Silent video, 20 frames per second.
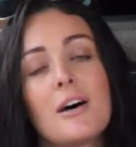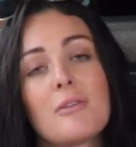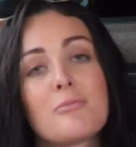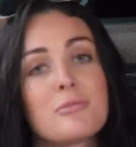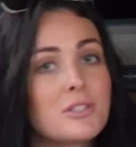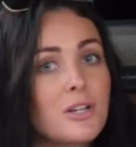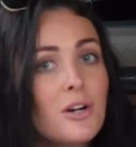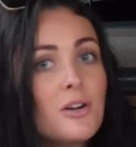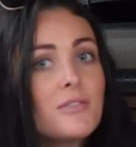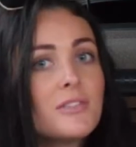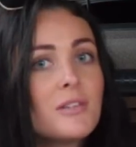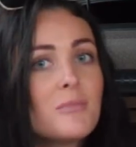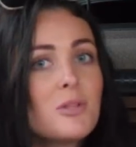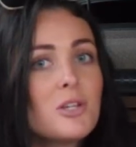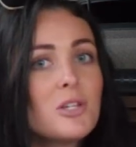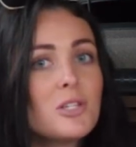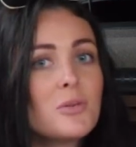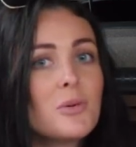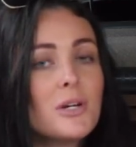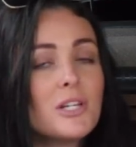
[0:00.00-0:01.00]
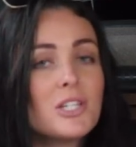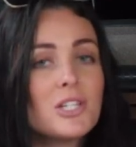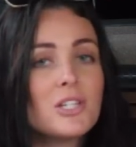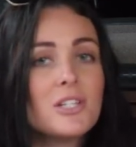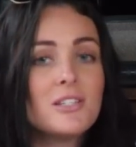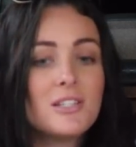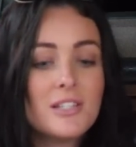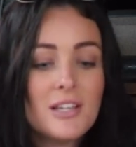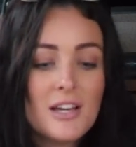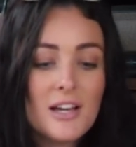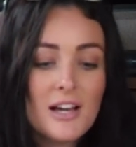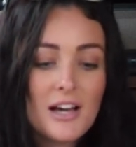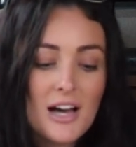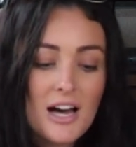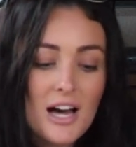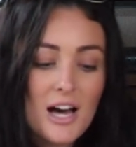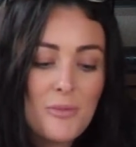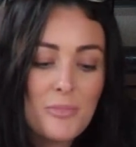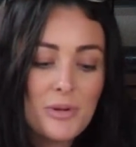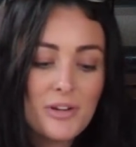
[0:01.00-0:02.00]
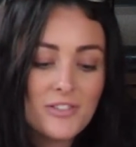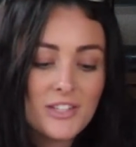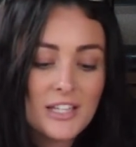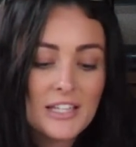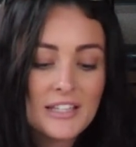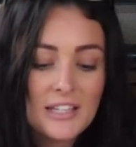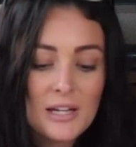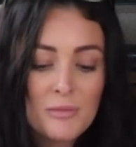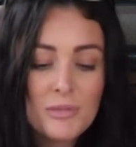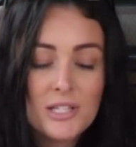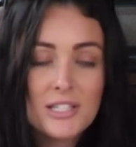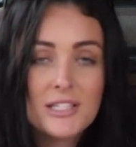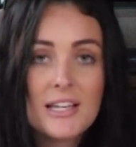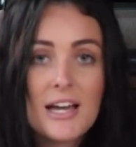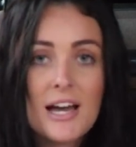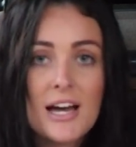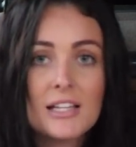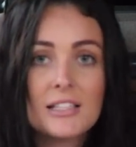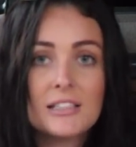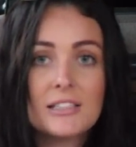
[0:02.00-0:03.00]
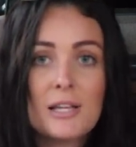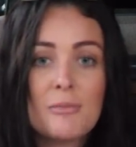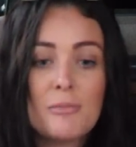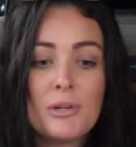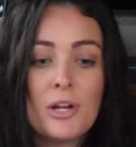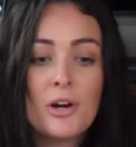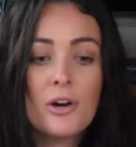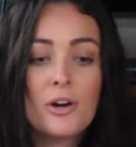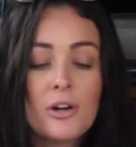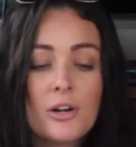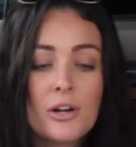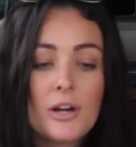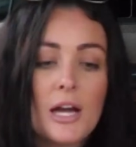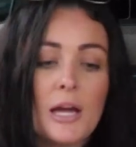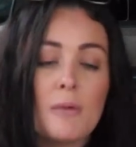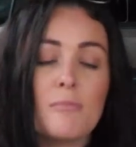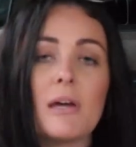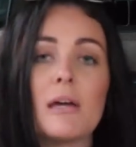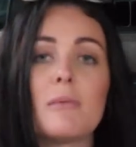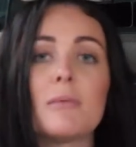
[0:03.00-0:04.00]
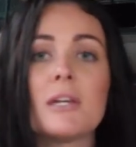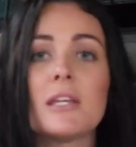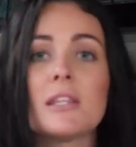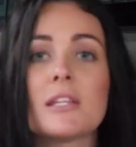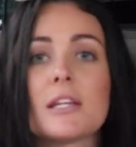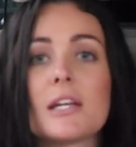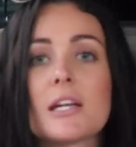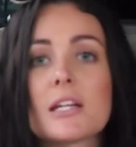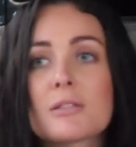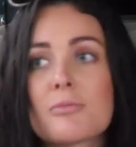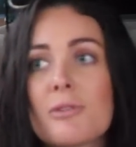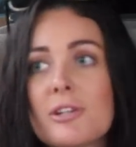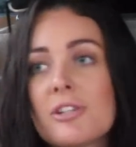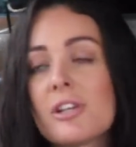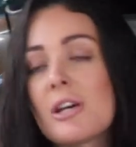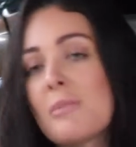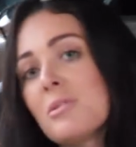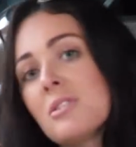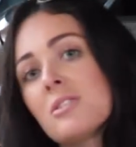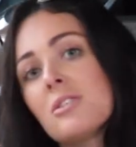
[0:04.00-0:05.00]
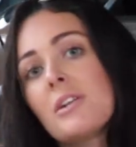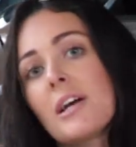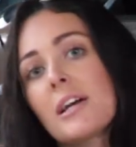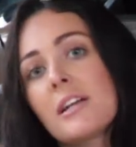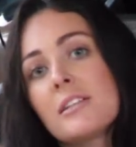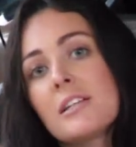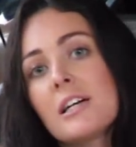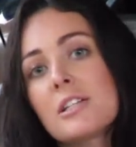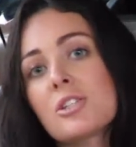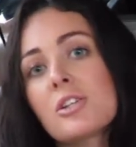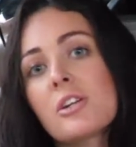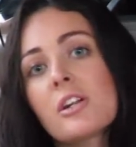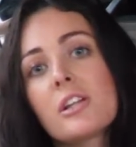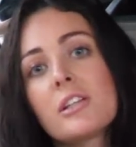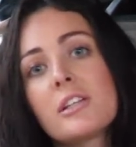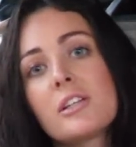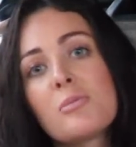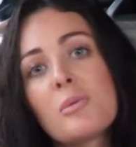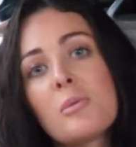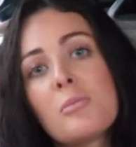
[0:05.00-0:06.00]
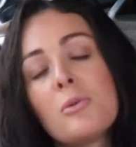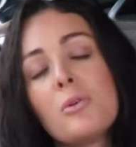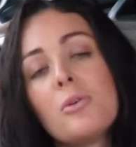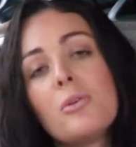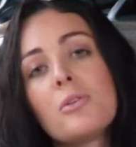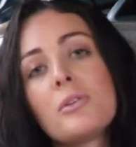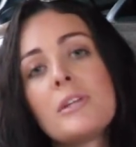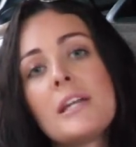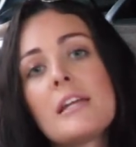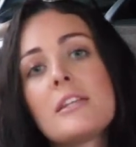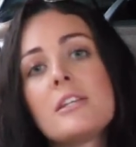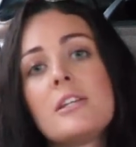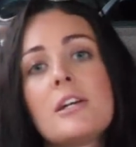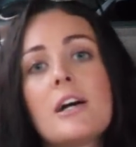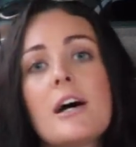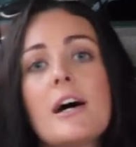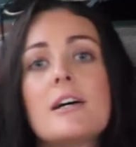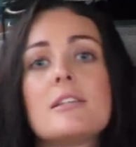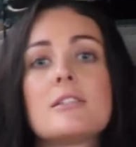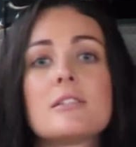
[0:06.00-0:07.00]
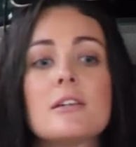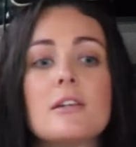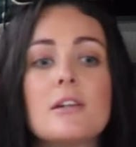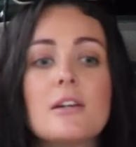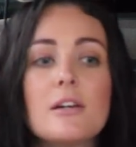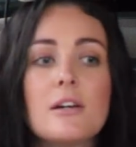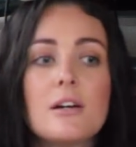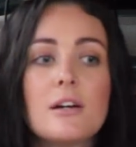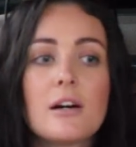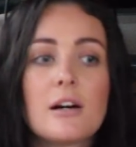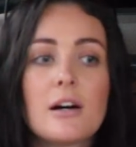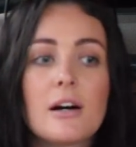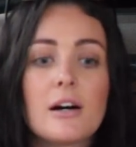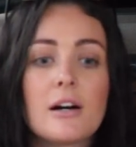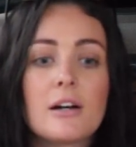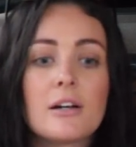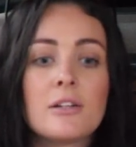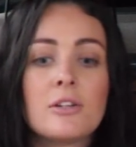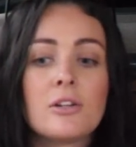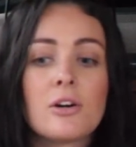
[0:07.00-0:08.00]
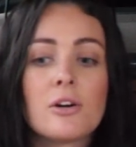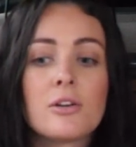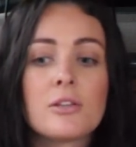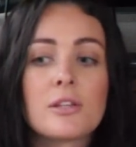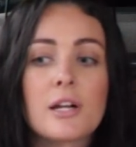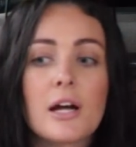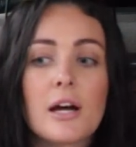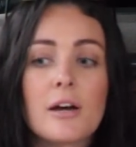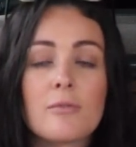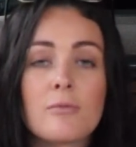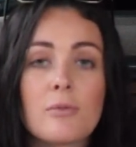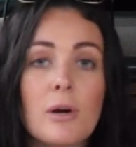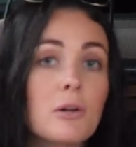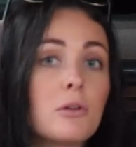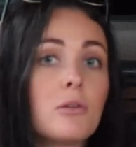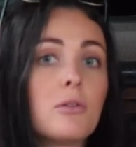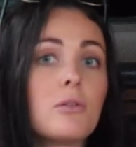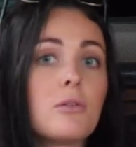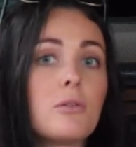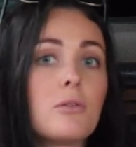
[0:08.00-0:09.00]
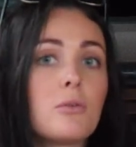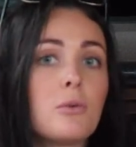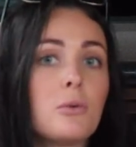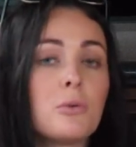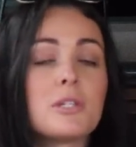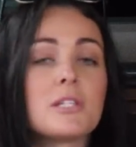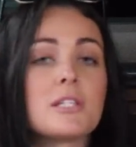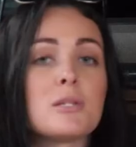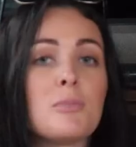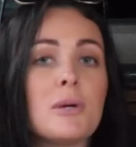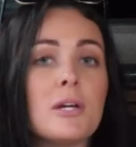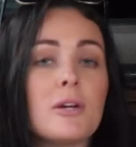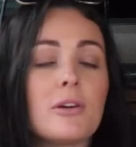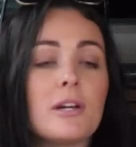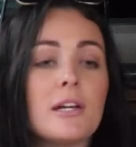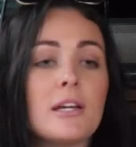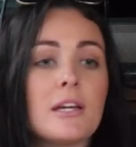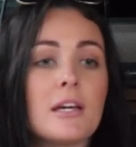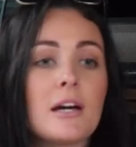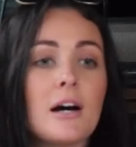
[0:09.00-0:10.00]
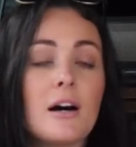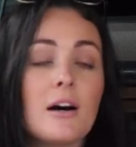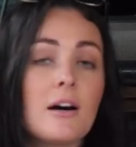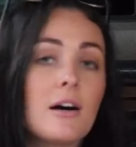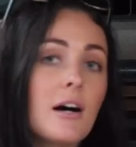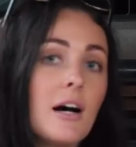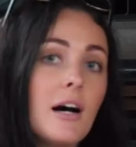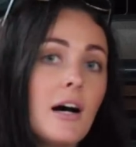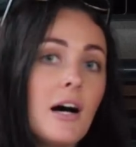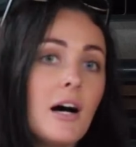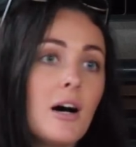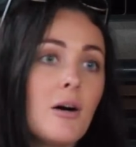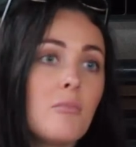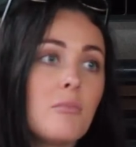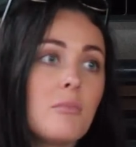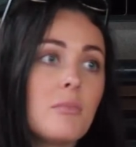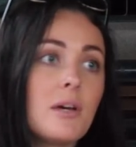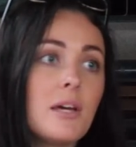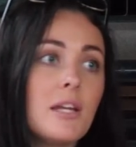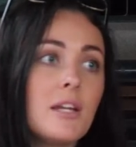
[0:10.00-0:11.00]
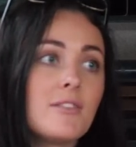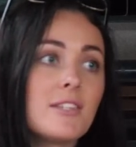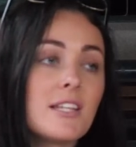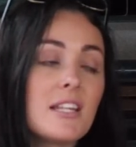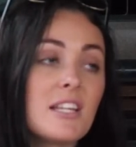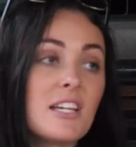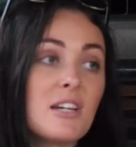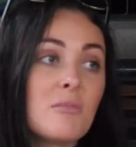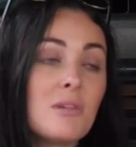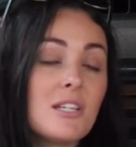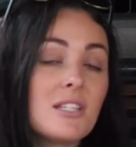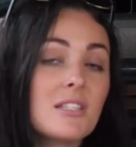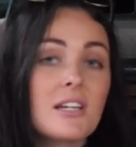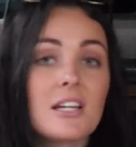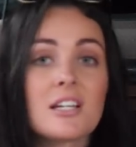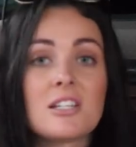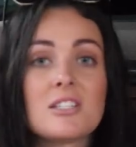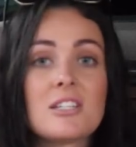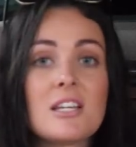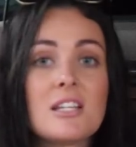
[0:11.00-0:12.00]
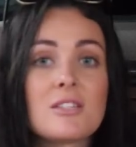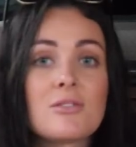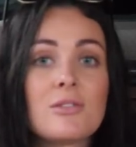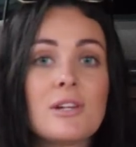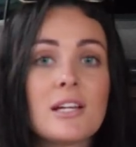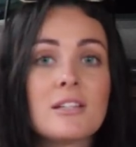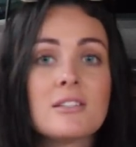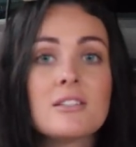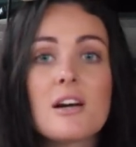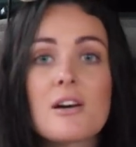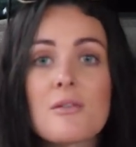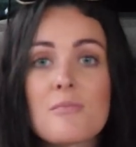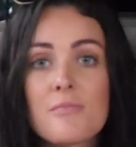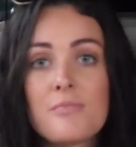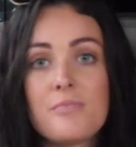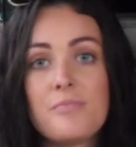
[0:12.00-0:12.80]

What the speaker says: resolve some of those questions. But if there's anything I missed out, let me know. And maybe in the next Red Dirt episode, I can touch on it a little bit more now that you guys know that I run all the superior gear. And if there's anything I missed, I can just answer it next time.